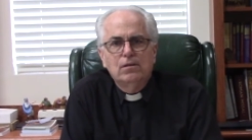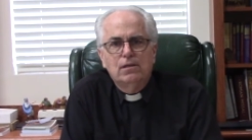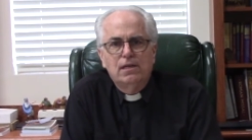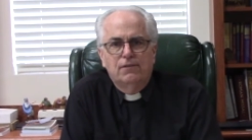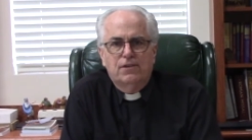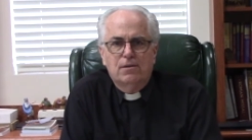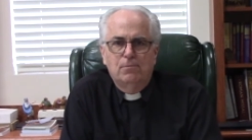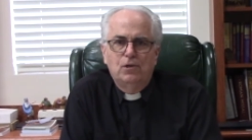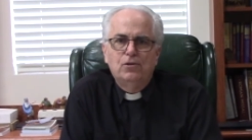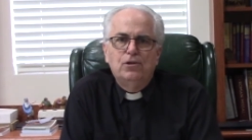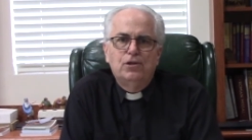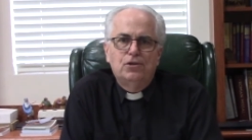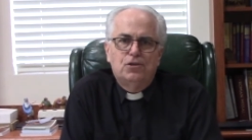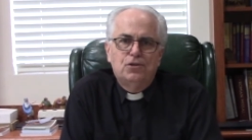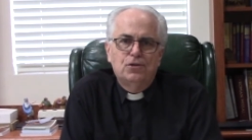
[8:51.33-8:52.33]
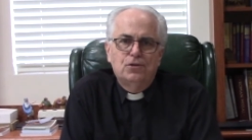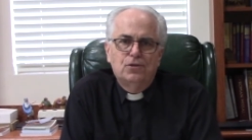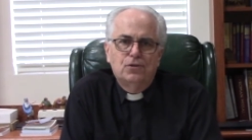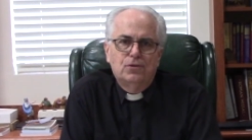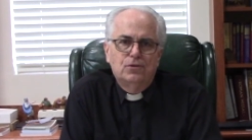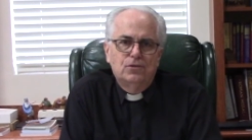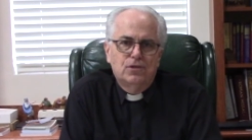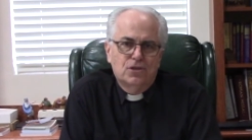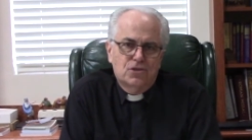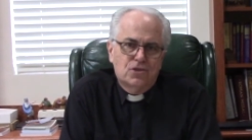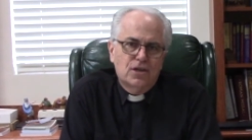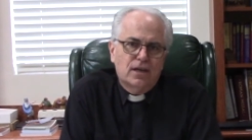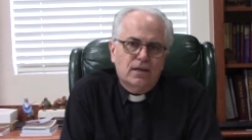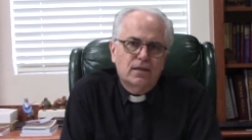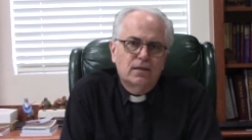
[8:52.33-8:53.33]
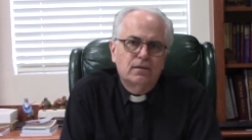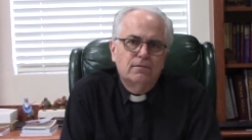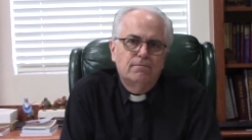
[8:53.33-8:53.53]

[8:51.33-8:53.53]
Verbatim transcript: give communion to the sick.